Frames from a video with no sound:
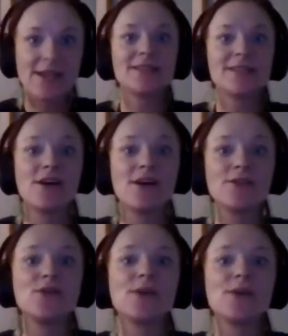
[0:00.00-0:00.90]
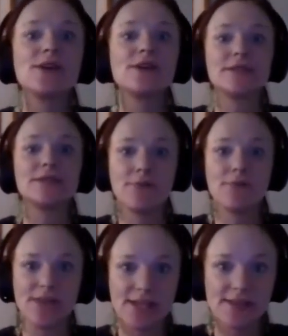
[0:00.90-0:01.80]
until you heal yourself
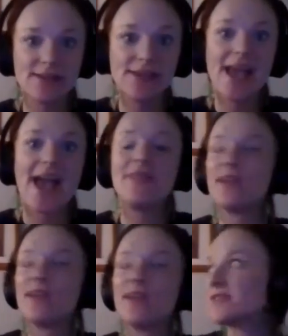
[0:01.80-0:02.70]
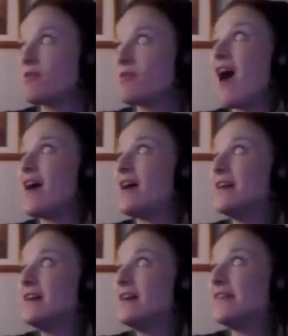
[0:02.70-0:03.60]
within. And there's a lot
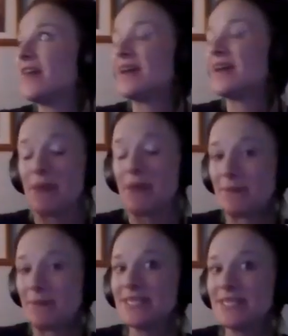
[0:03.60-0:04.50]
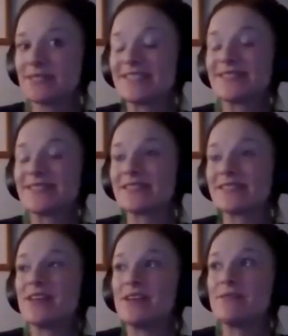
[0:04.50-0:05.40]
that messiness is
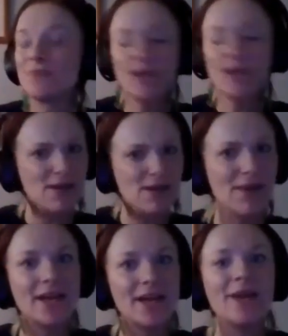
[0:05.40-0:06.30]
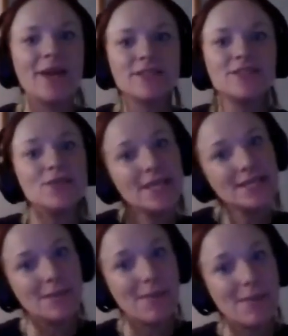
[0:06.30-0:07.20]
real. Like we have to do
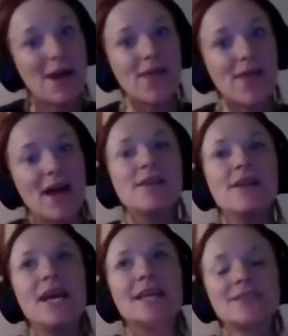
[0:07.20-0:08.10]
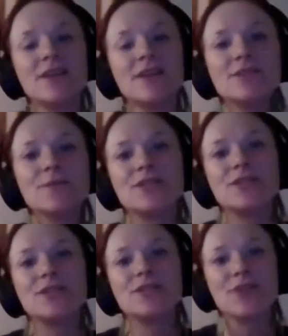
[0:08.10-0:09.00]
things about that. It starts with
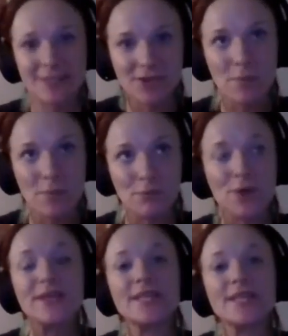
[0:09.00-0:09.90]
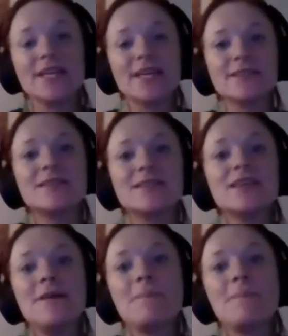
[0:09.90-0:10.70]
addressing your own brokenness.